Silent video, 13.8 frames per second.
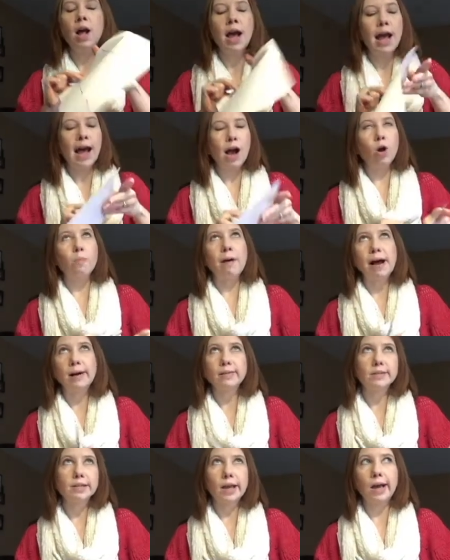How
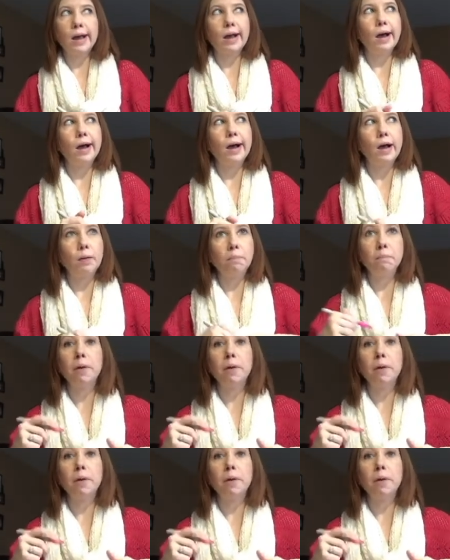about um,